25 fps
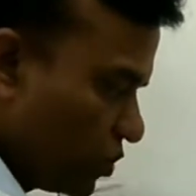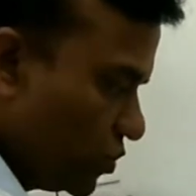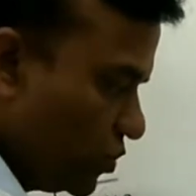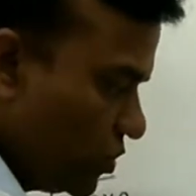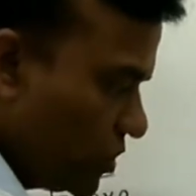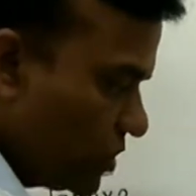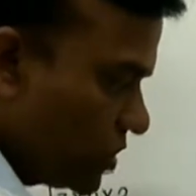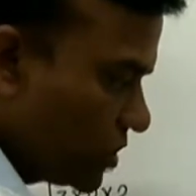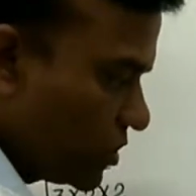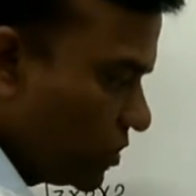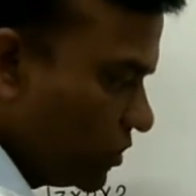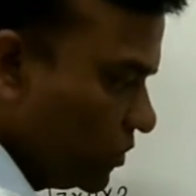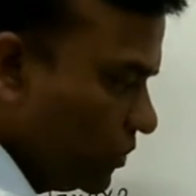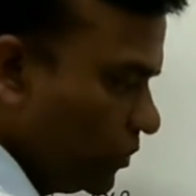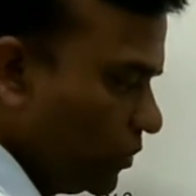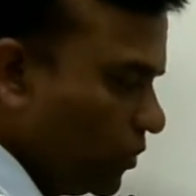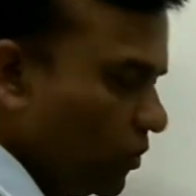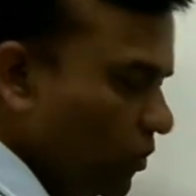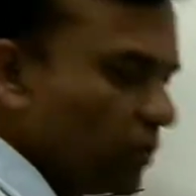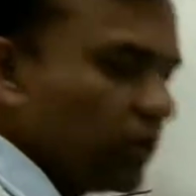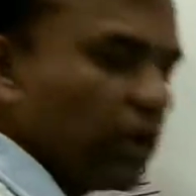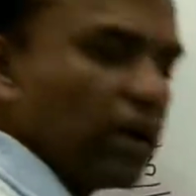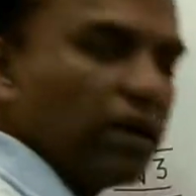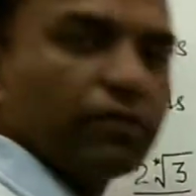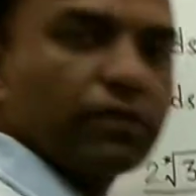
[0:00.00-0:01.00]
2 cube
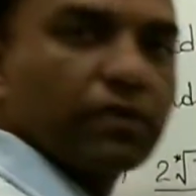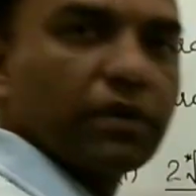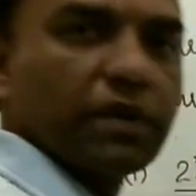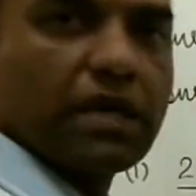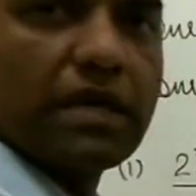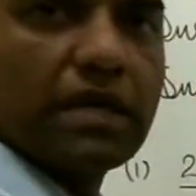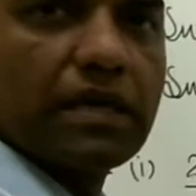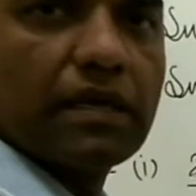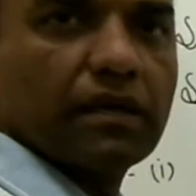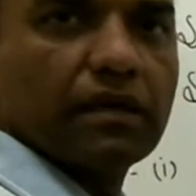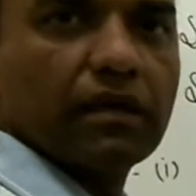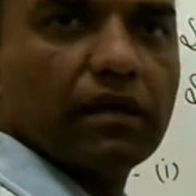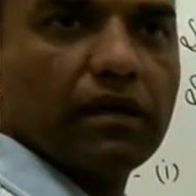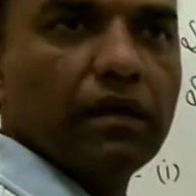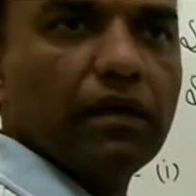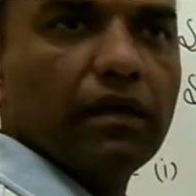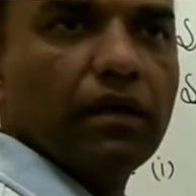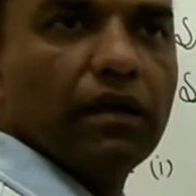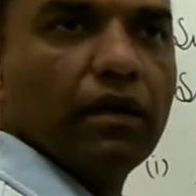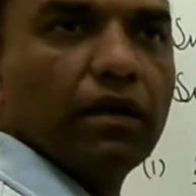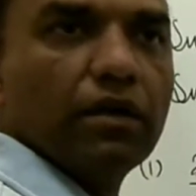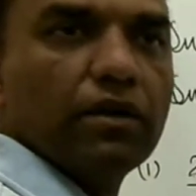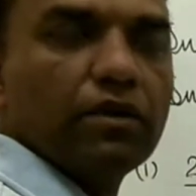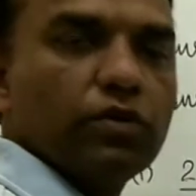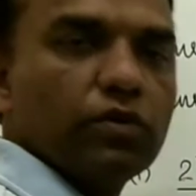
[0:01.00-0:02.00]
root of 3.
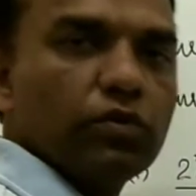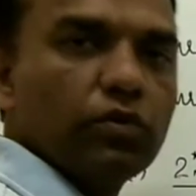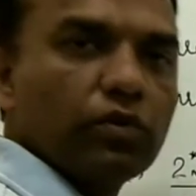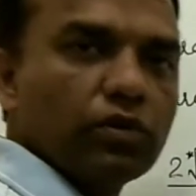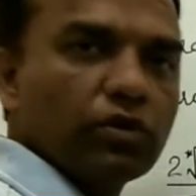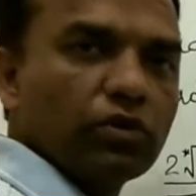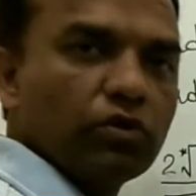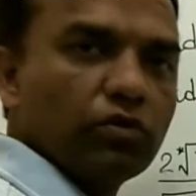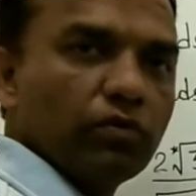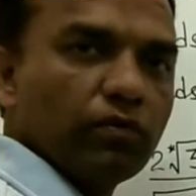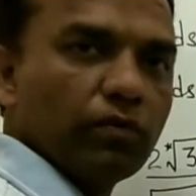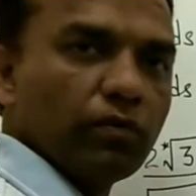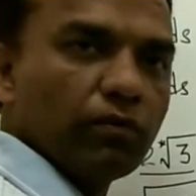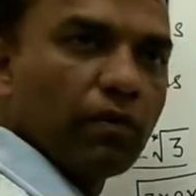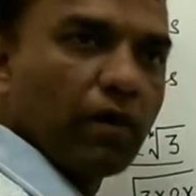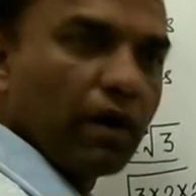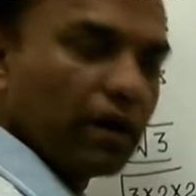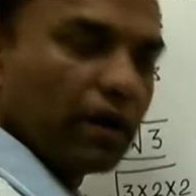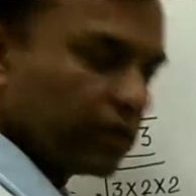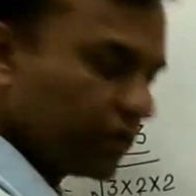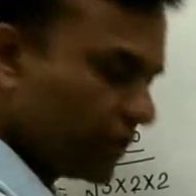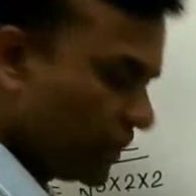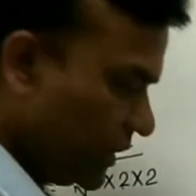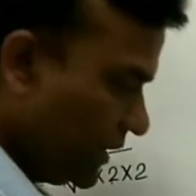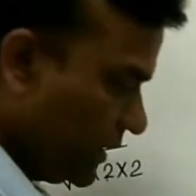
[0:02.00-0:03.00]
2 cube root
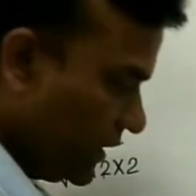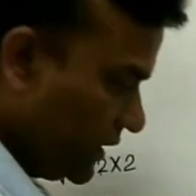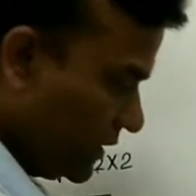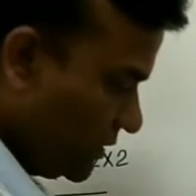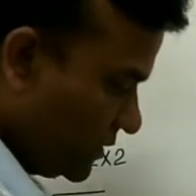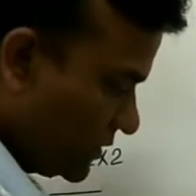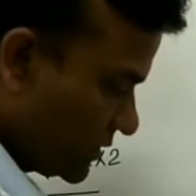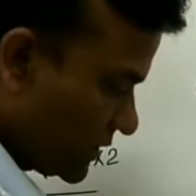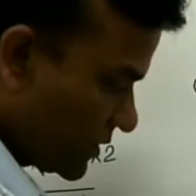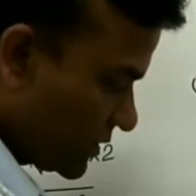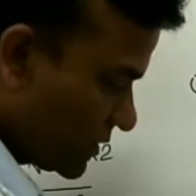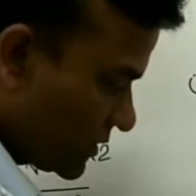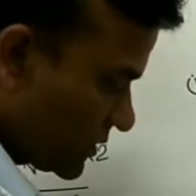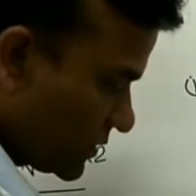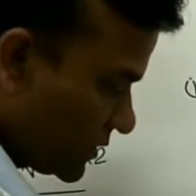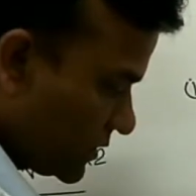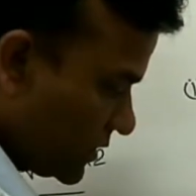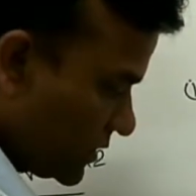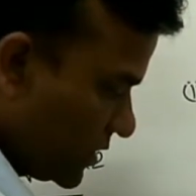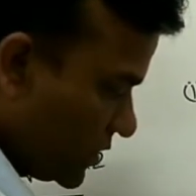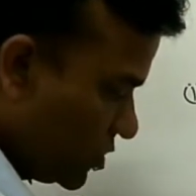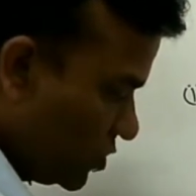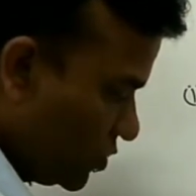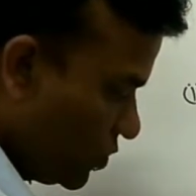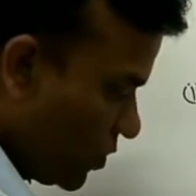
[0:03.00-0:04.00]
of 3 is
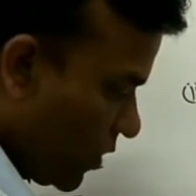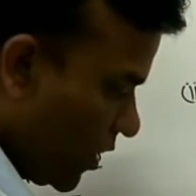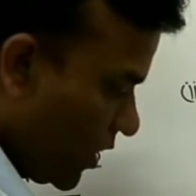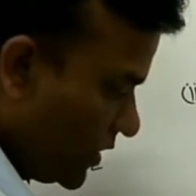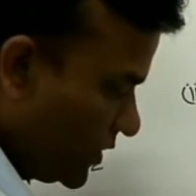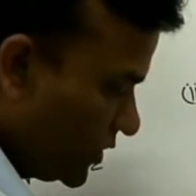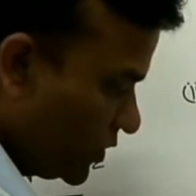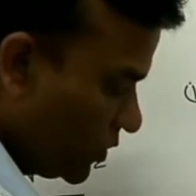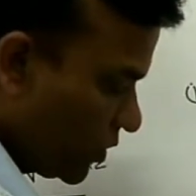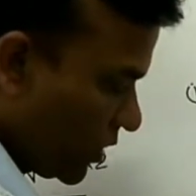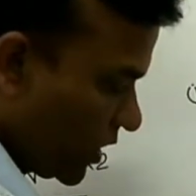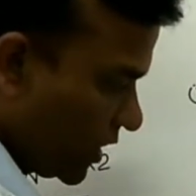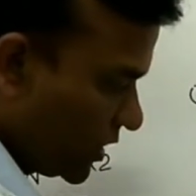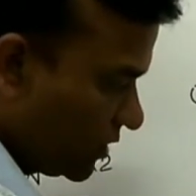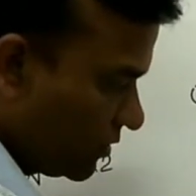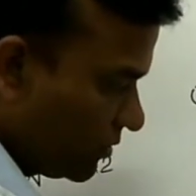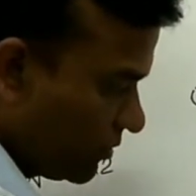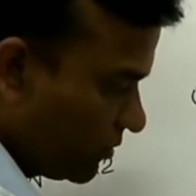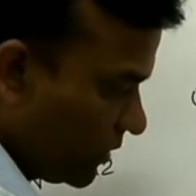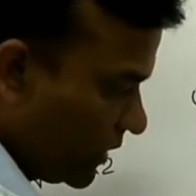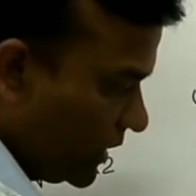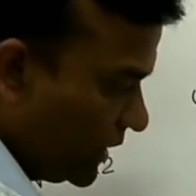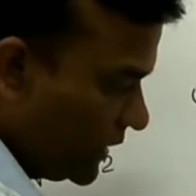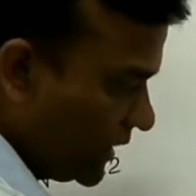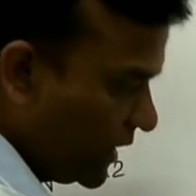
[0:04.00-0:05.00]
you want to
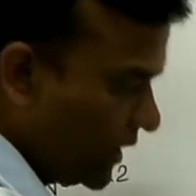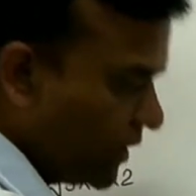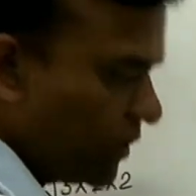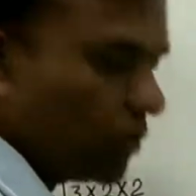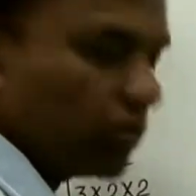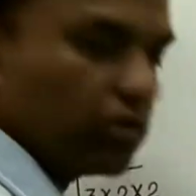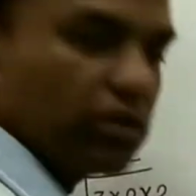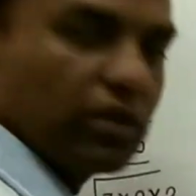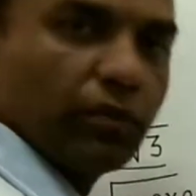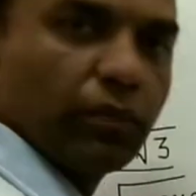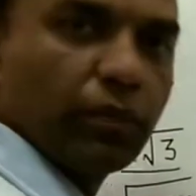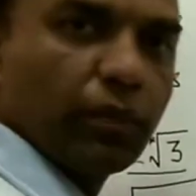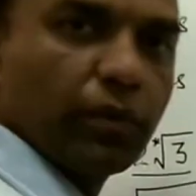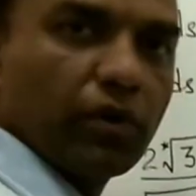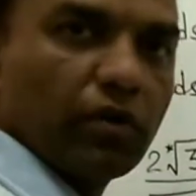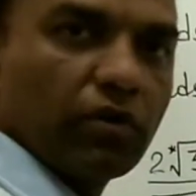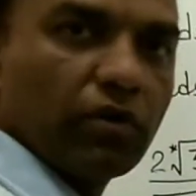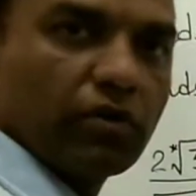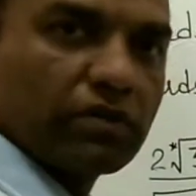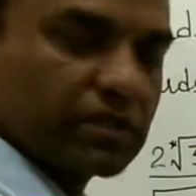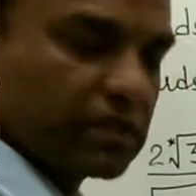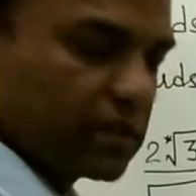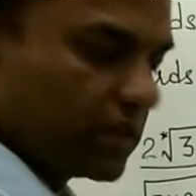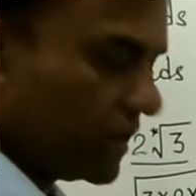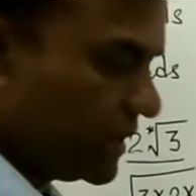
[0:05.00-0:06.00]
convert into the
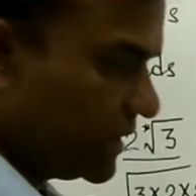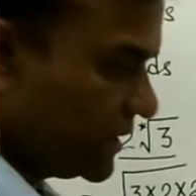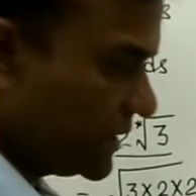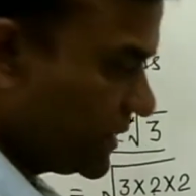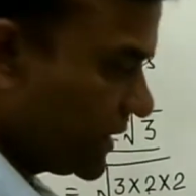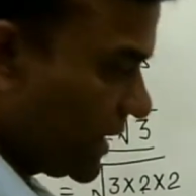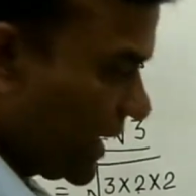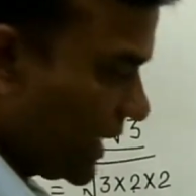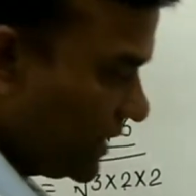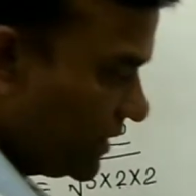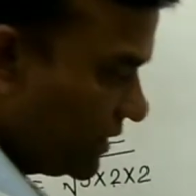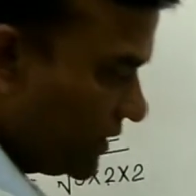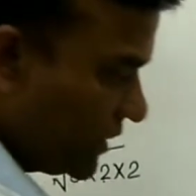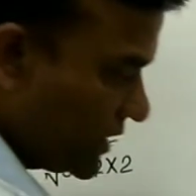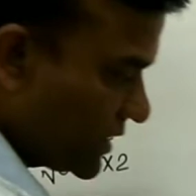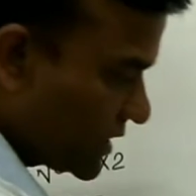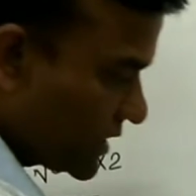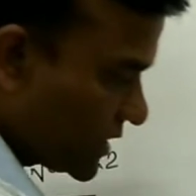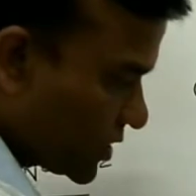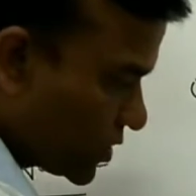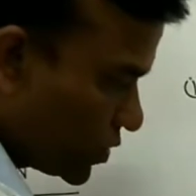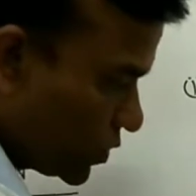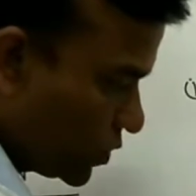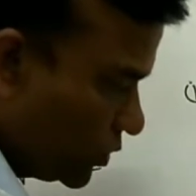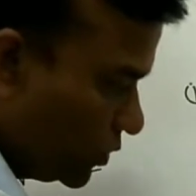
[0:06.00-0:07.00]
pure search, then
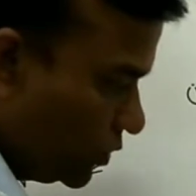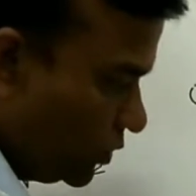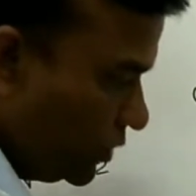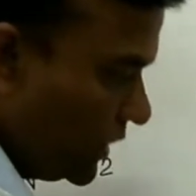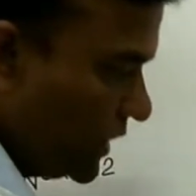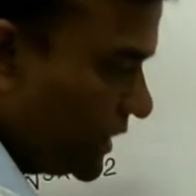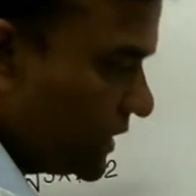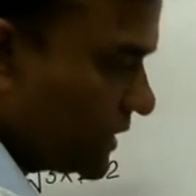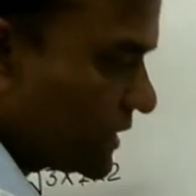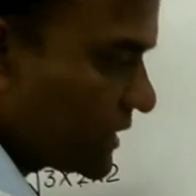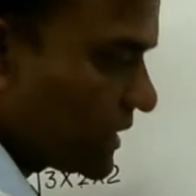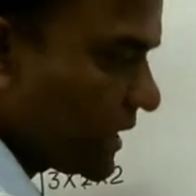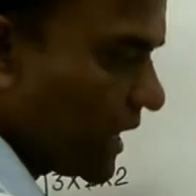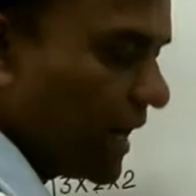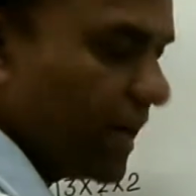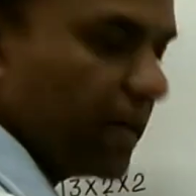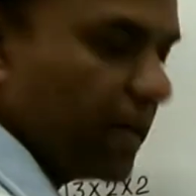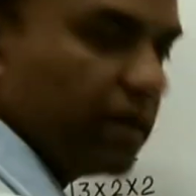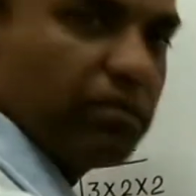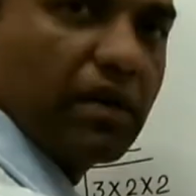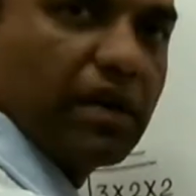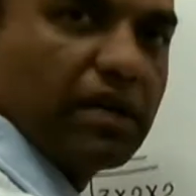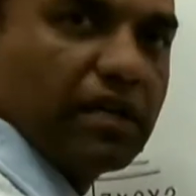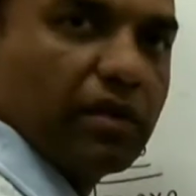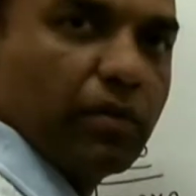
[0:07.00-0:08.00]
this 2
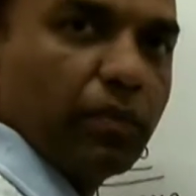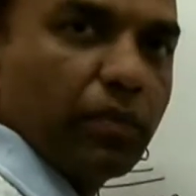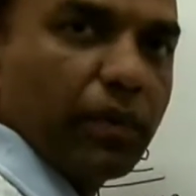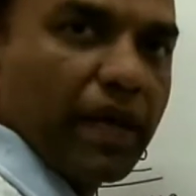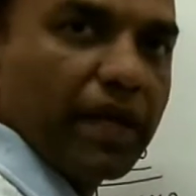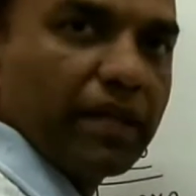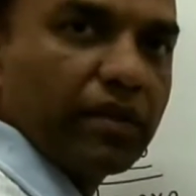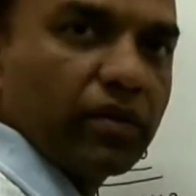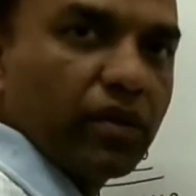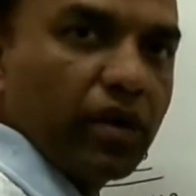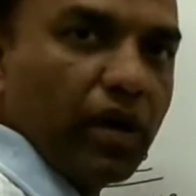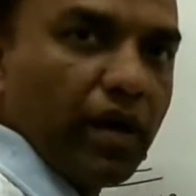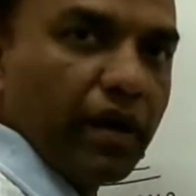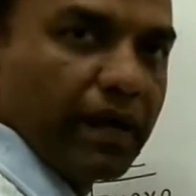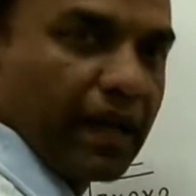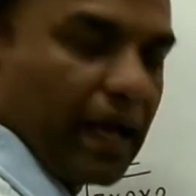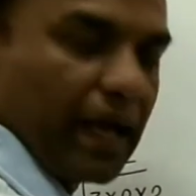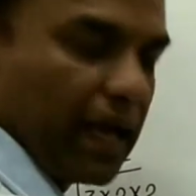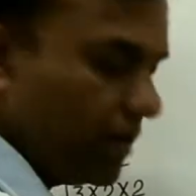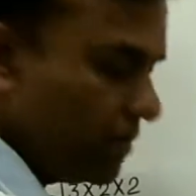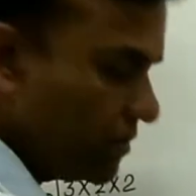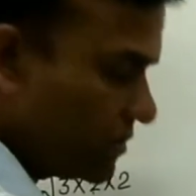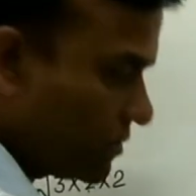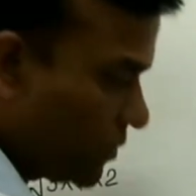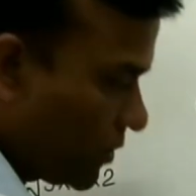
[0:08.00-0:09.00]
inside multiply 3
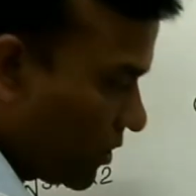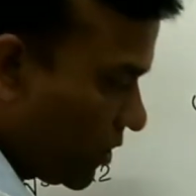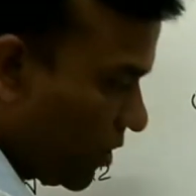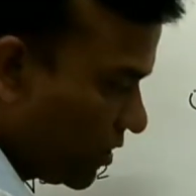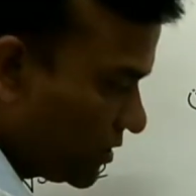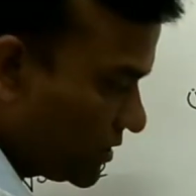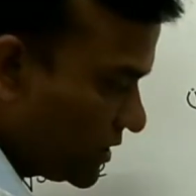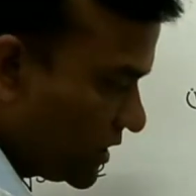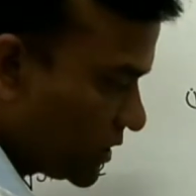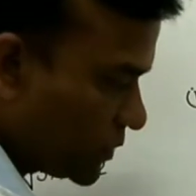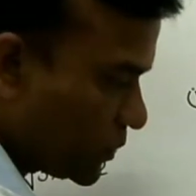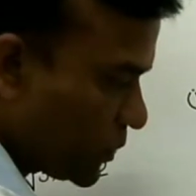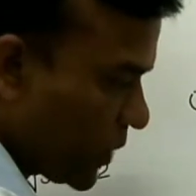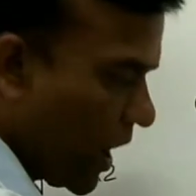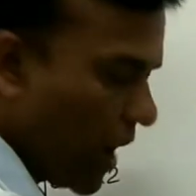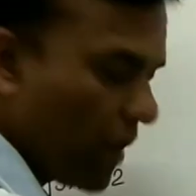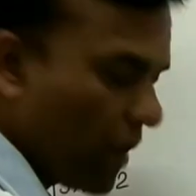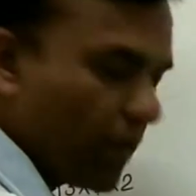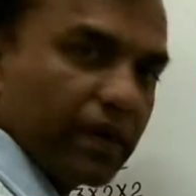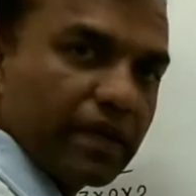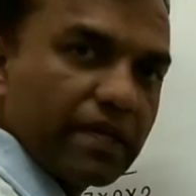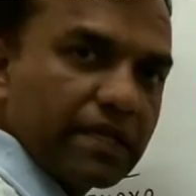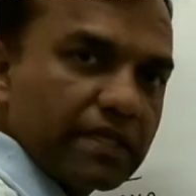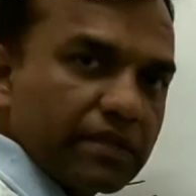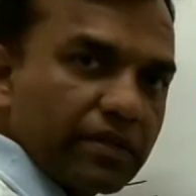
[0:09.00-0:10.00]
times because its
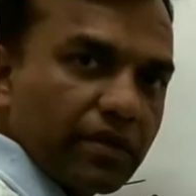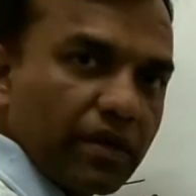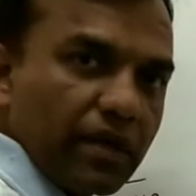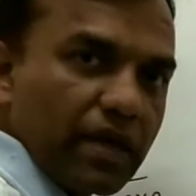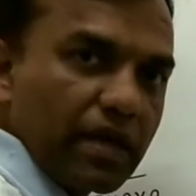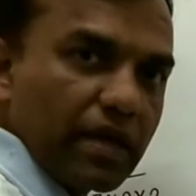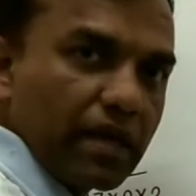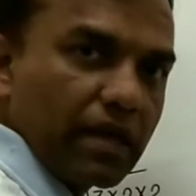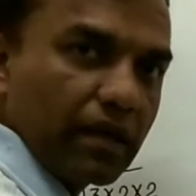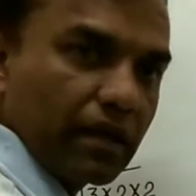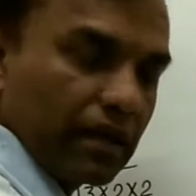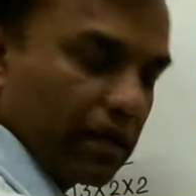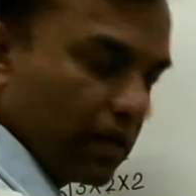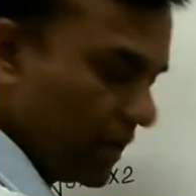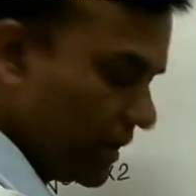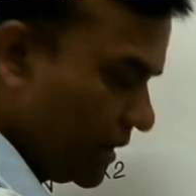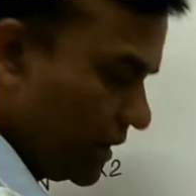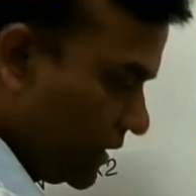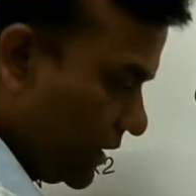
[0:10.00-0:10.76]
power is 3.